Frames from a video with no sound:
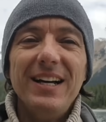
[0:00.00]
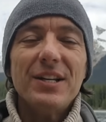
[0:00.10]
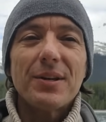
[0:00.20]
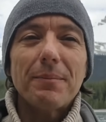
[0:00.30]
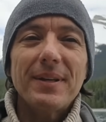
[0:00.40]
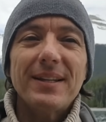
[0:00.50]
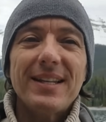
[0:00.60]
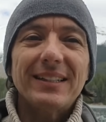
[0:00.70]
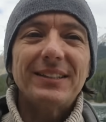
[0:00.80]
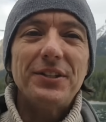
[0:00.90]
something
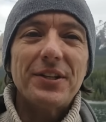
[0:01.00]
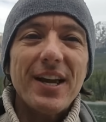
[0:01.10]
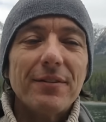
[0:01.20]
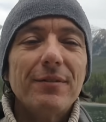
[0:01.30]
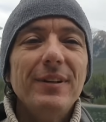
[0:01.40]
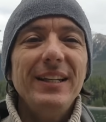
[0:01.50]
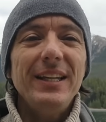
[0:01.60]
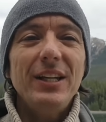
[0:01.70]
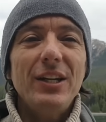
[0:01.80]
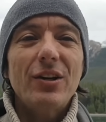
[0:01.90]
that you can
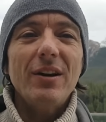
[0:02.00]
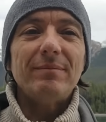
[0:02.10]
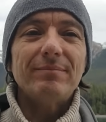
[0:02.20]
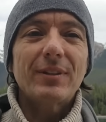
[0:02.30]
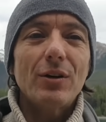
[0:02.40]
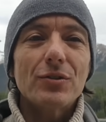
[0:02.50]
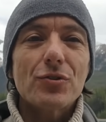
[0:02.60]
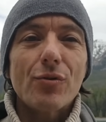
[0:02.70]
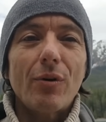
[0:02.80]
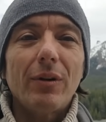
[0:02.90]
really um,
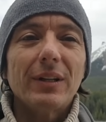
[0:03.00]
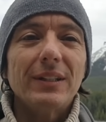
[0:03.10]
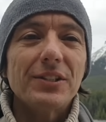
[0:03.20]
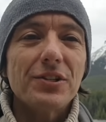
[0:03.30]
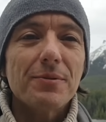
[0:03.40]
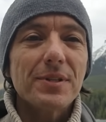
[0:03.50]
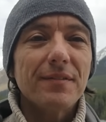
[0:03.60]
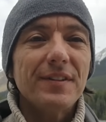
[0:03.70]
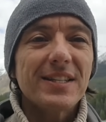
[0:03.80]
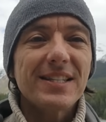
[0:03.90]
control in terms
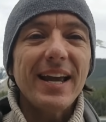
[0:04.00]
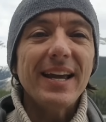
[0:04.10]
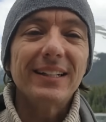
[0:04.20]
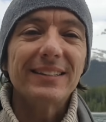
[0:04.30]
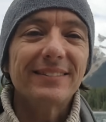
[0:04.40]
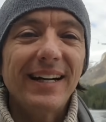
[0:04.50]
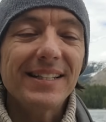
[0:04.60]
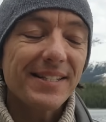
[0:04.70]
of its sale, right?